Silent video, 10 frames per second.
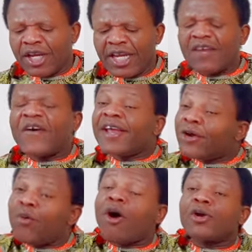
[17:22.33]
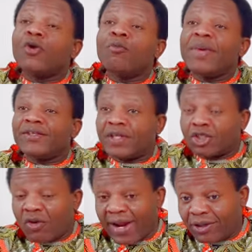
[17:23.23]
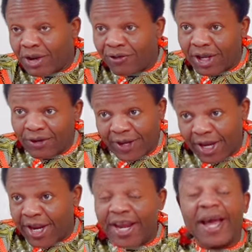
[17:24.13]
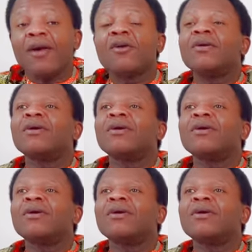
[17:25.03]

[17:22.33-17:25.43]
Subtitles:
If anyone who meets this criteria here,